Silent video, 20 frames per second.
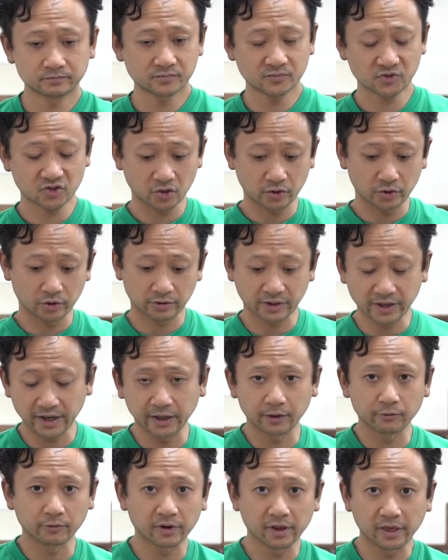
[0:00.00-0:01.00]
So you're
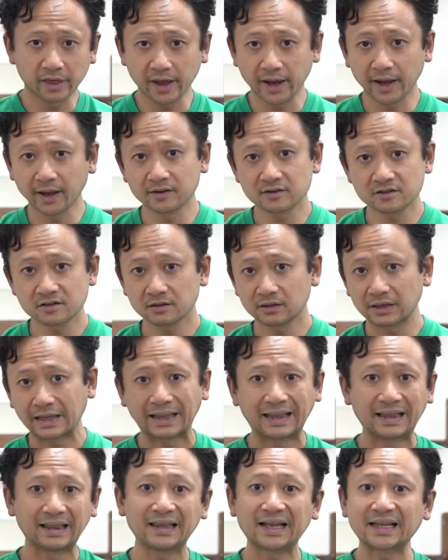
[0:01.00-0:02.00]
getting rid of the hands.
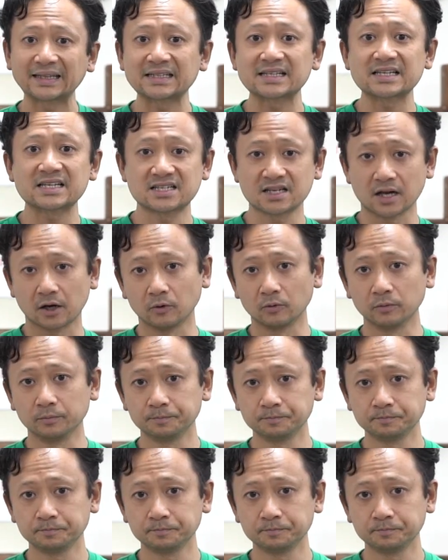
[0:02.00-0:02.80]
Lat sao.